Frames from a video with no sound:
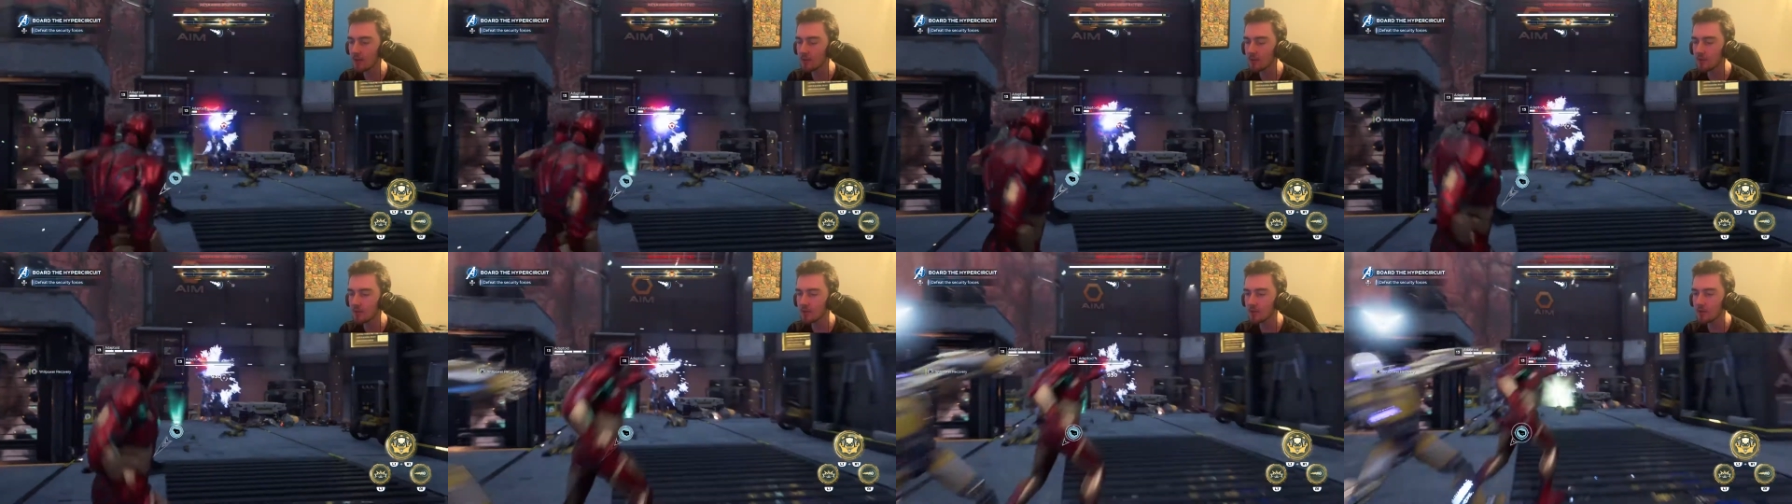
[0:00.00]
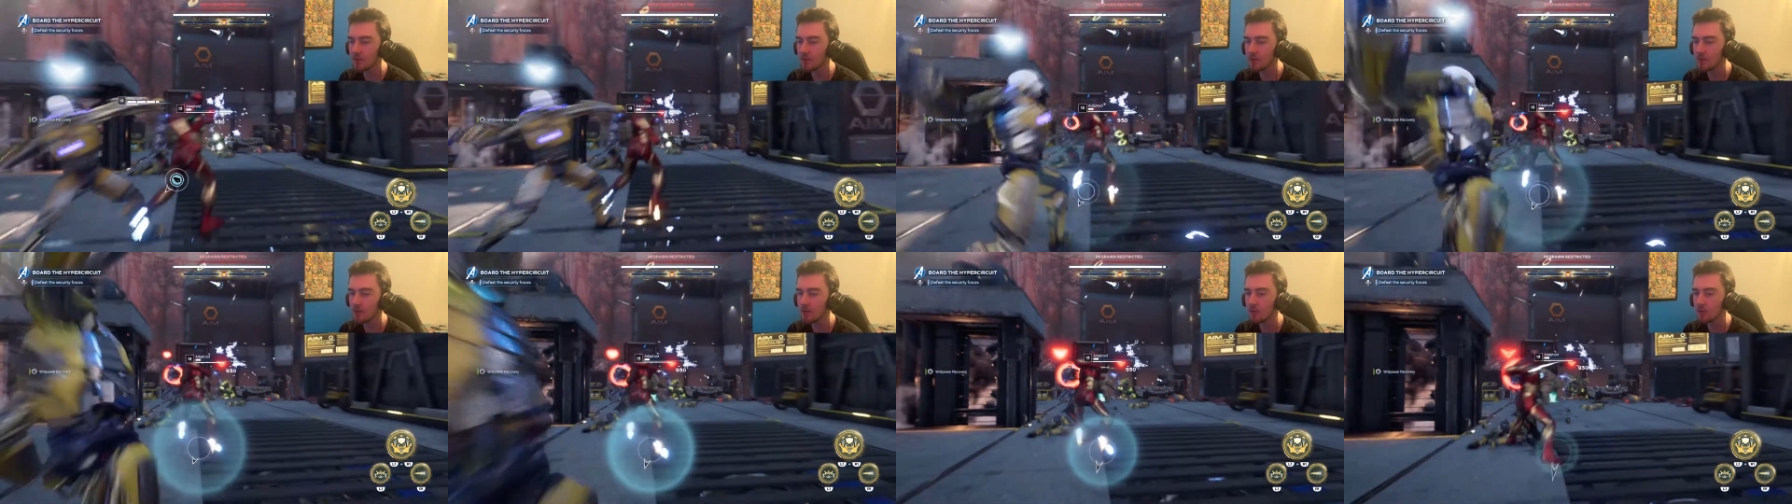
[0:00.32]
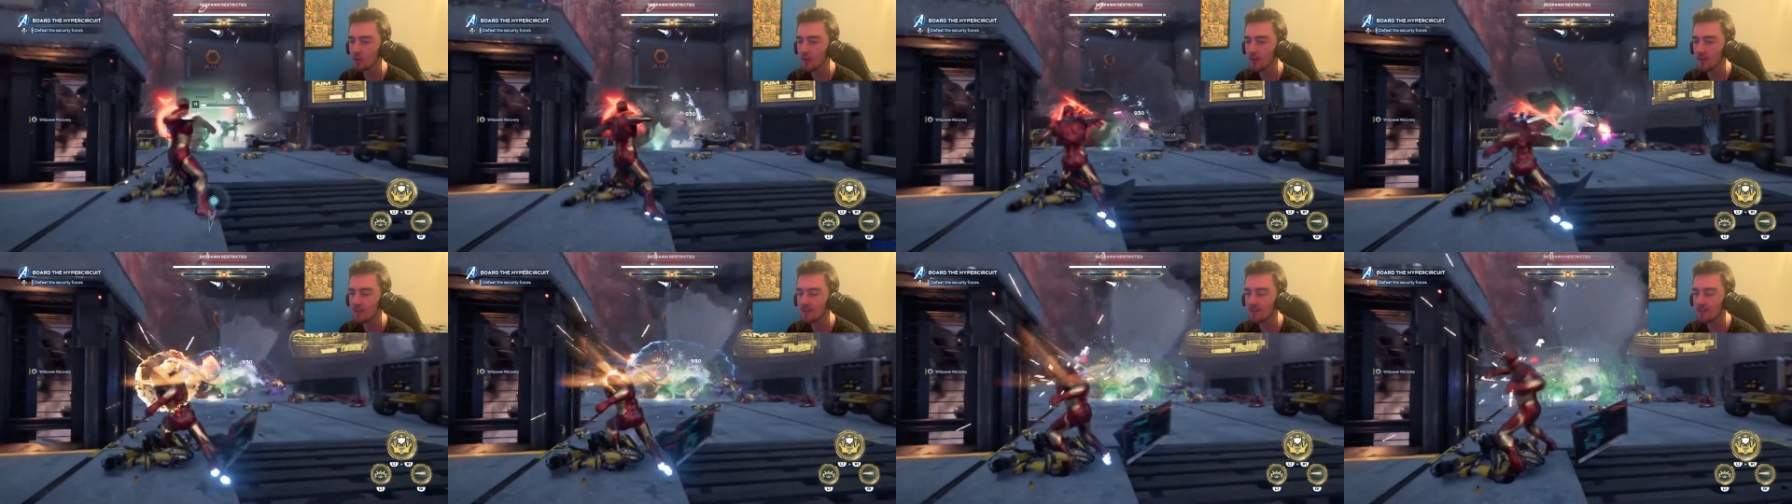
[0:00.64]
Usually you
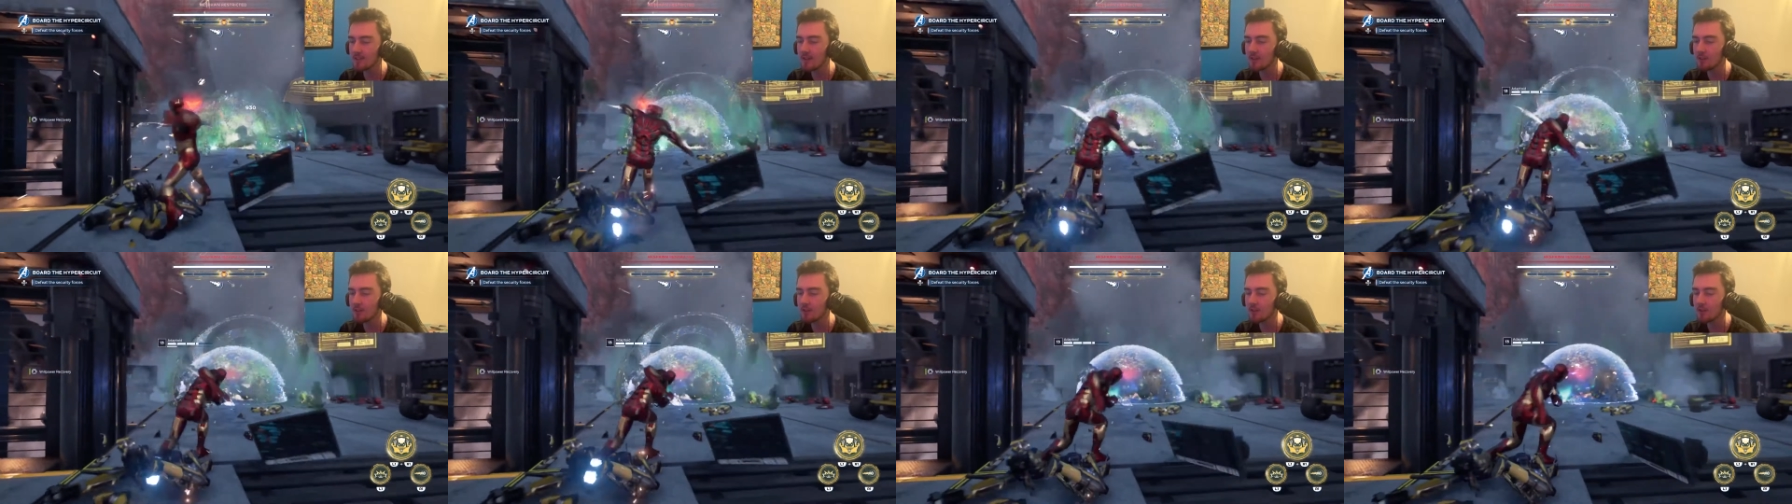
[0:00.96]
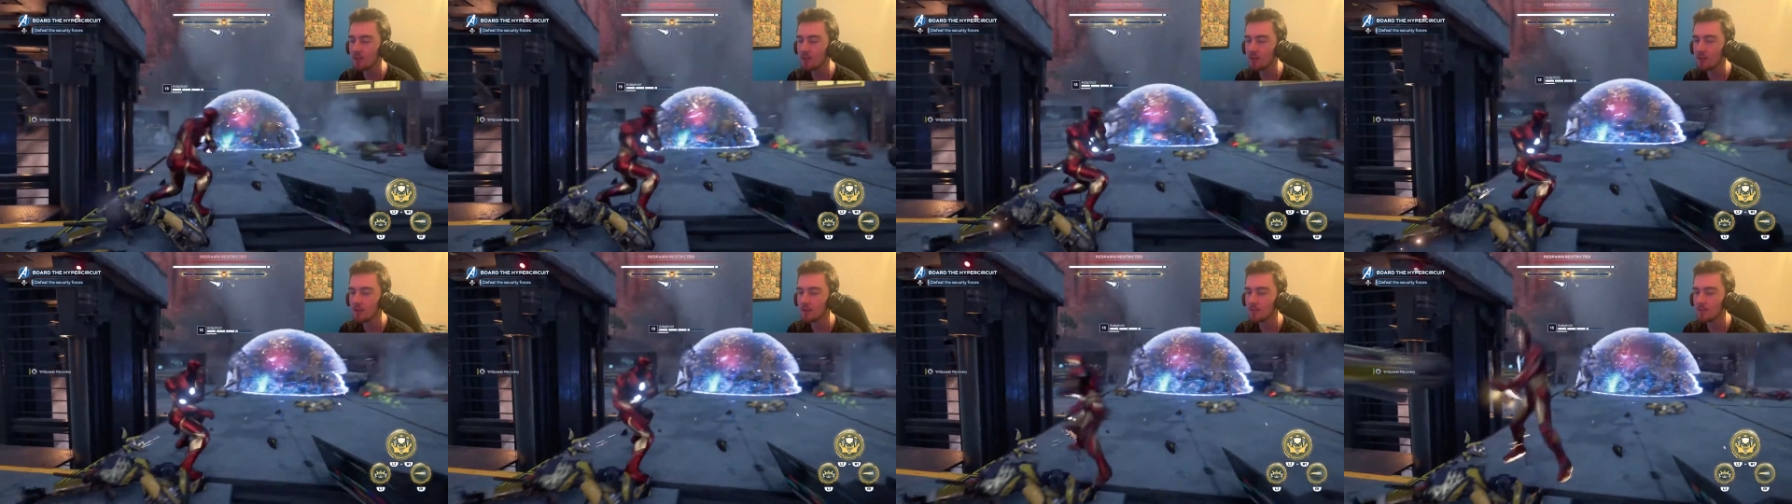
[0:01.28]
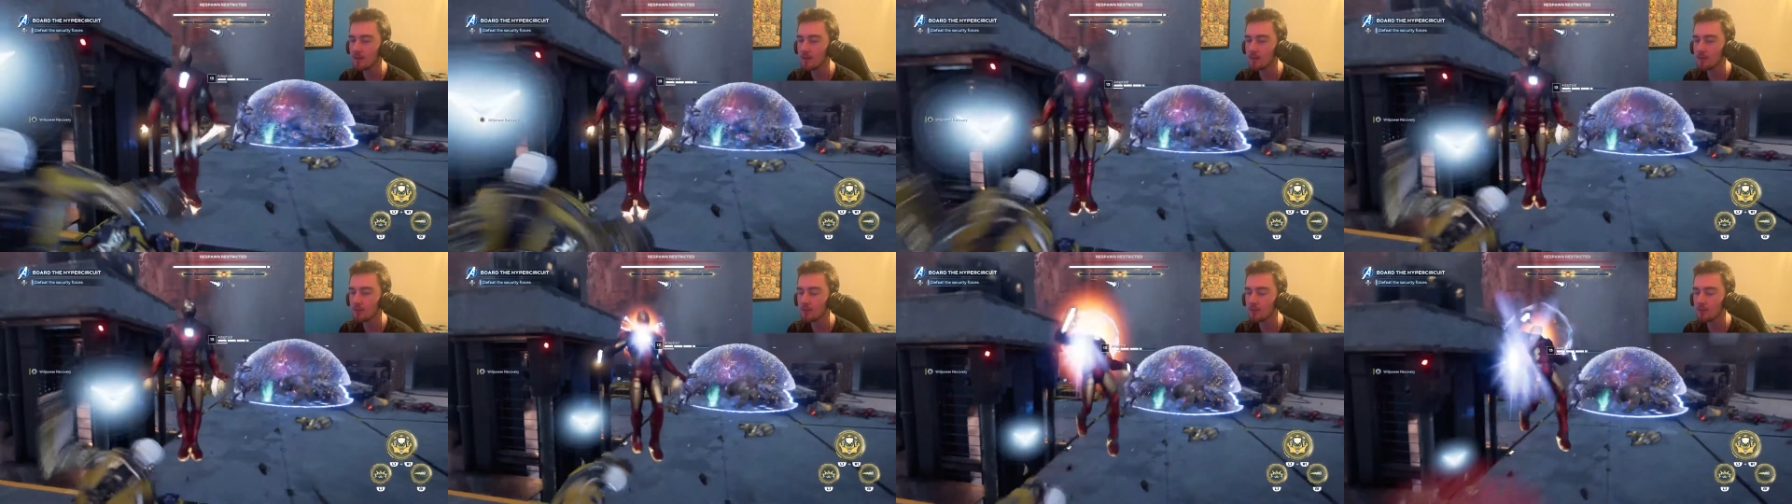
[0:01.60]
use like seven
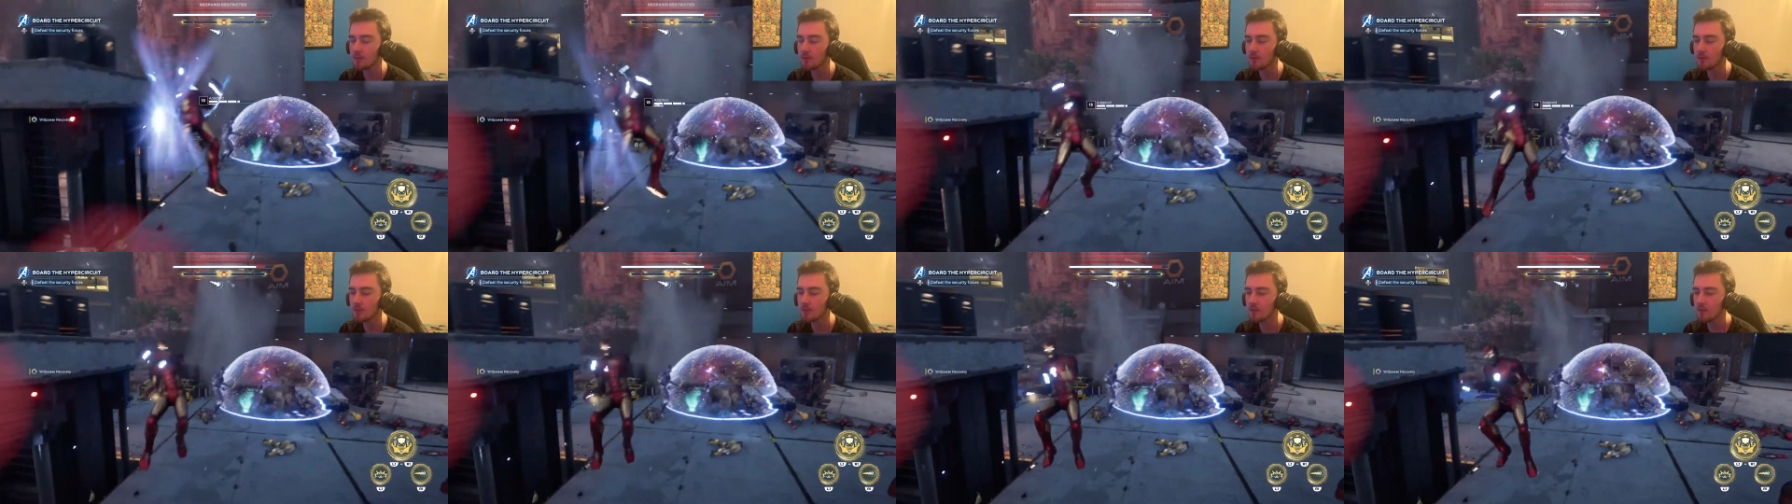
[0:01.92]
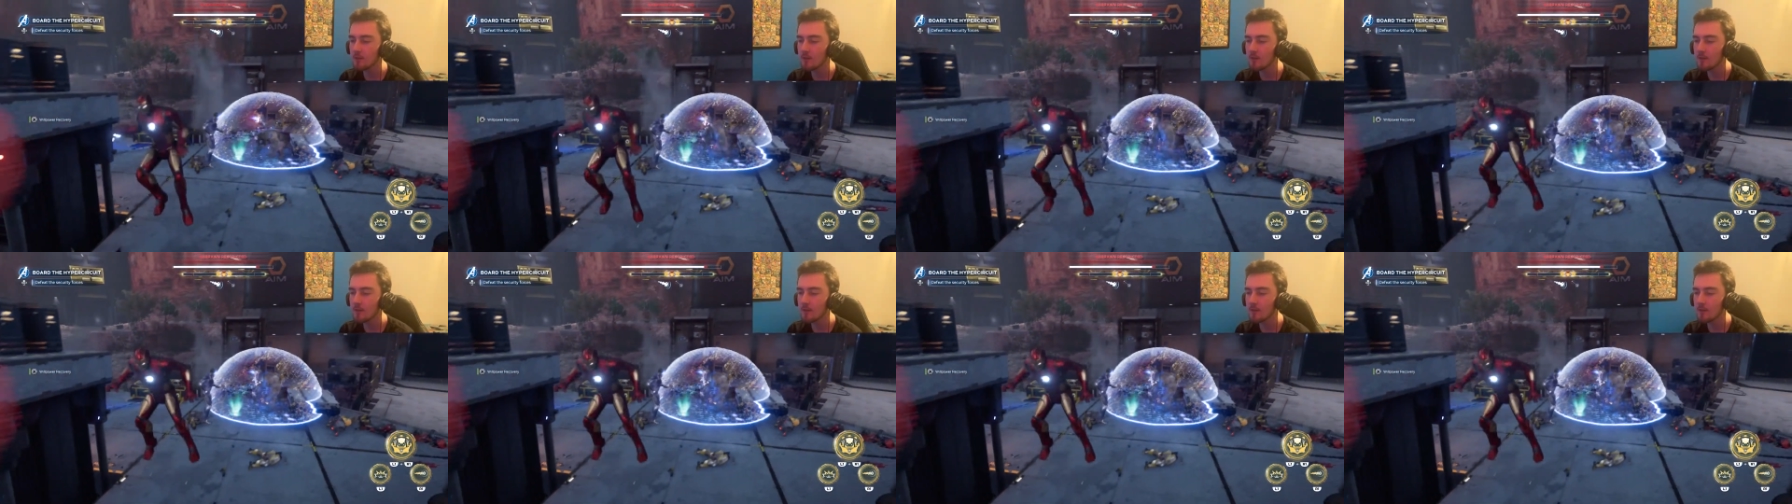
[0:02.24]
Unibeams and